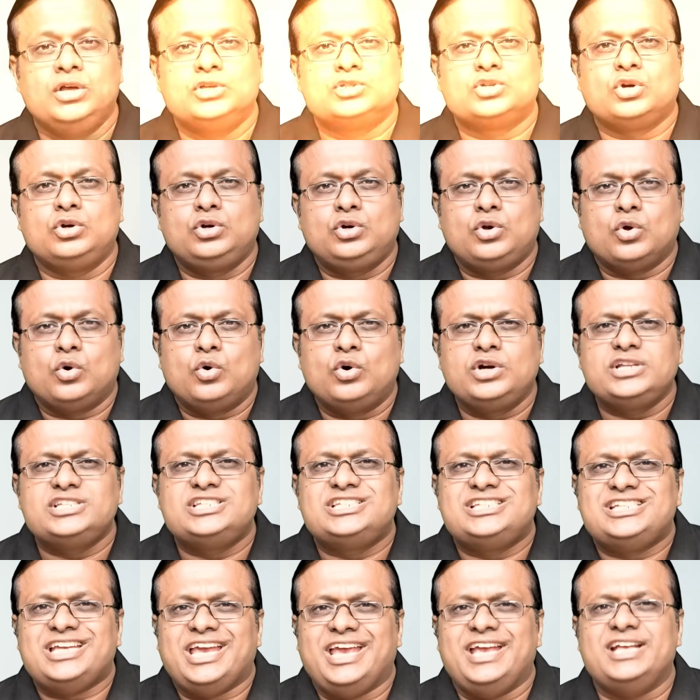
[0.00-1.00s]
So
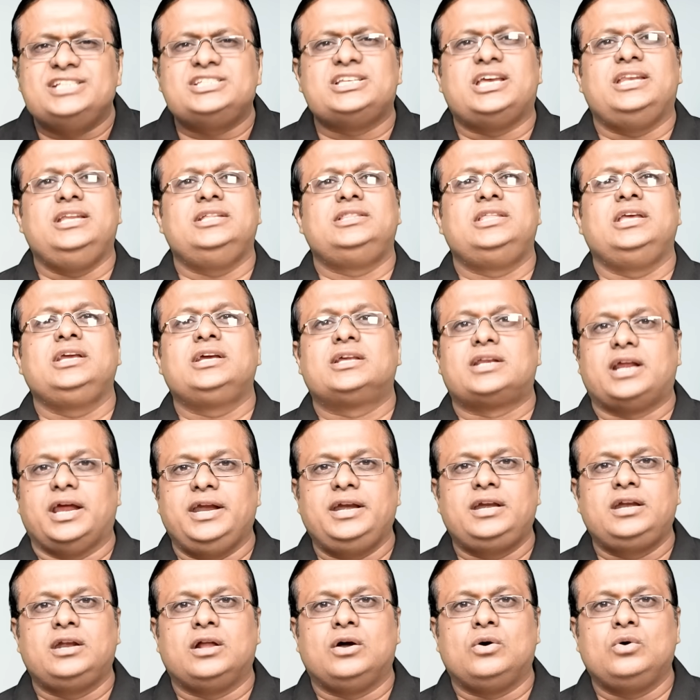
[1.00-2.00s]
don't change anything
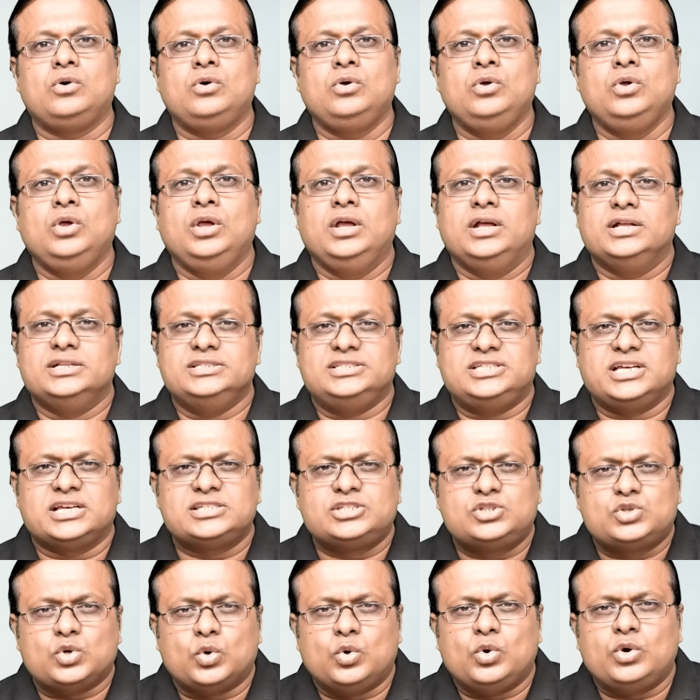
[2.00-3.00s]
right now.
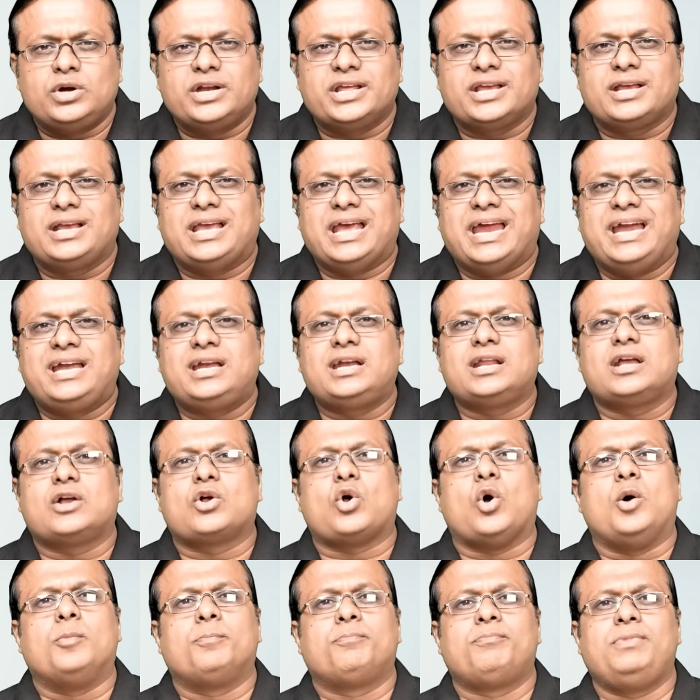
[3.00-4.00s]
Just don't get
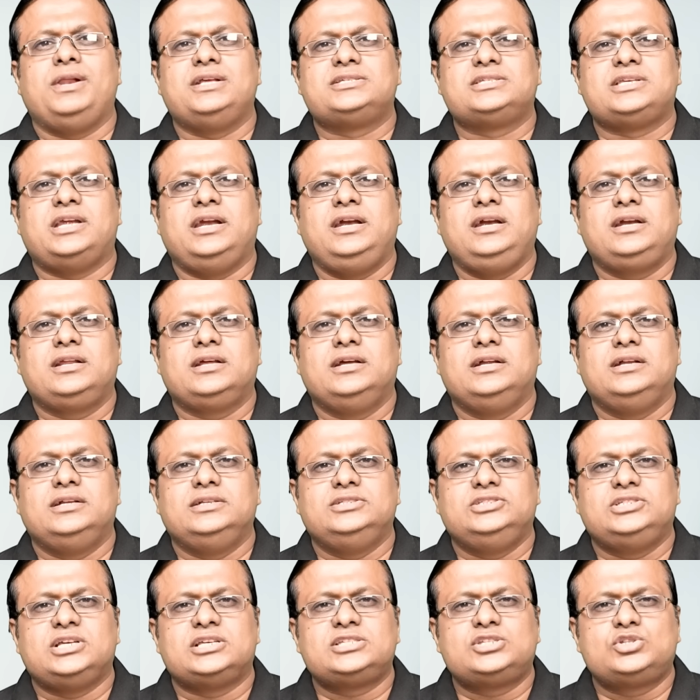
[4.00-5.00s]
complacent.
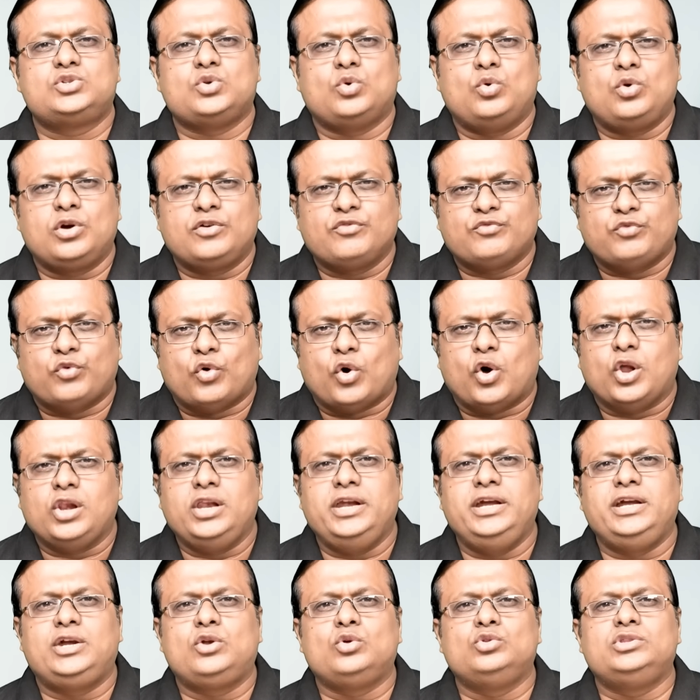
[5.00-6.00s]
Just don't
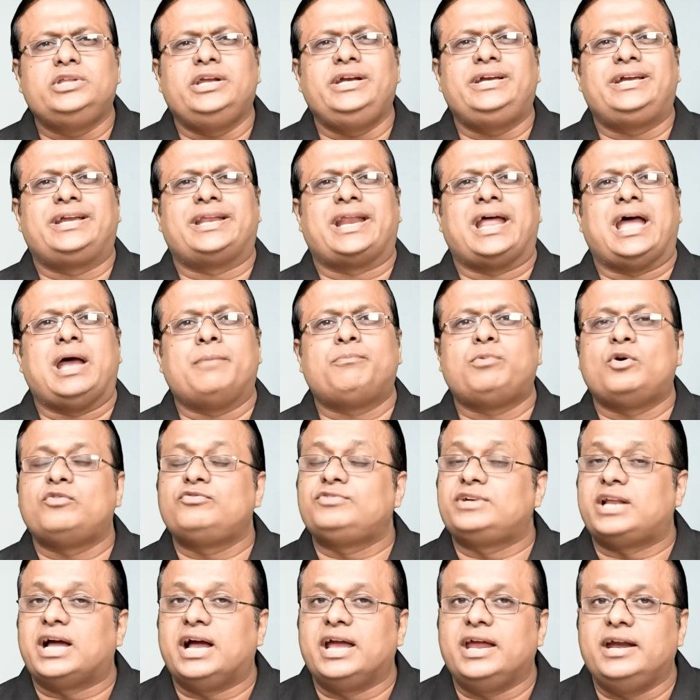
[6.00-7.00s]
fall into the trap
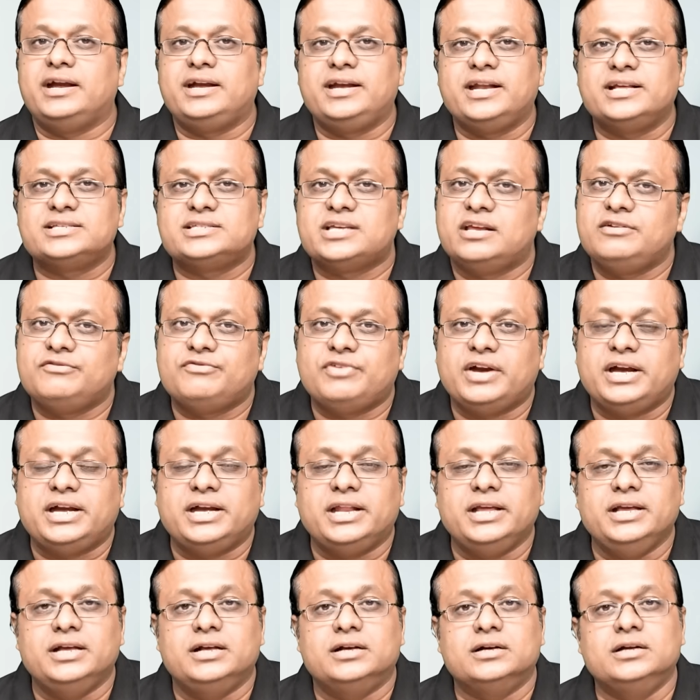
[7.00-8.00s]
of tiredness and
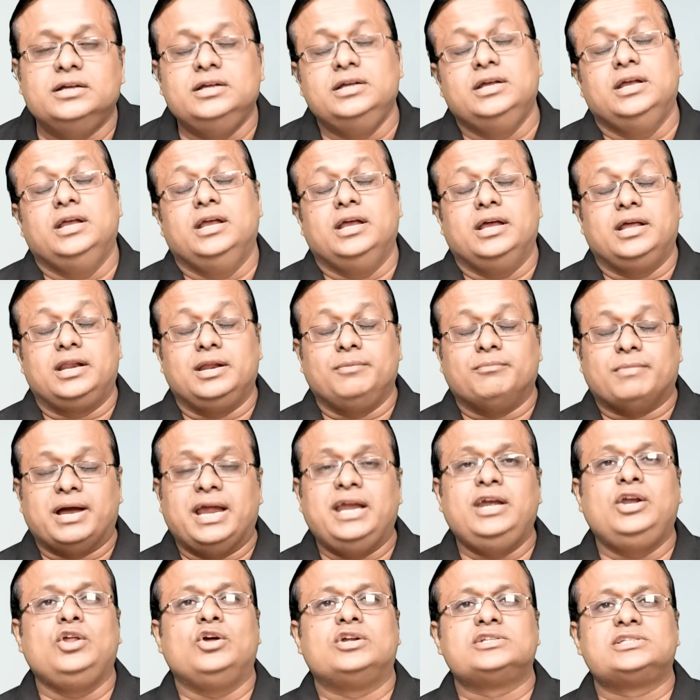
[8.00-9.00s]
fatigue.
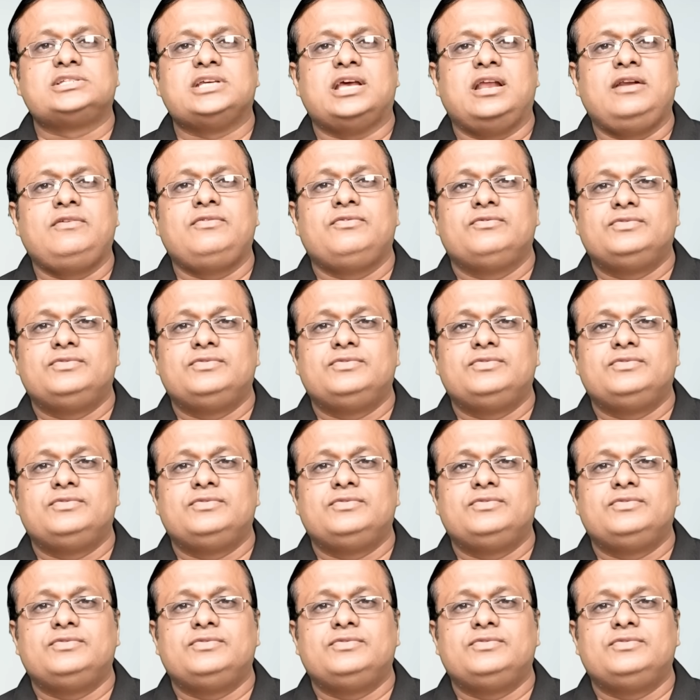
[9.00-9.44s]
Remind yourself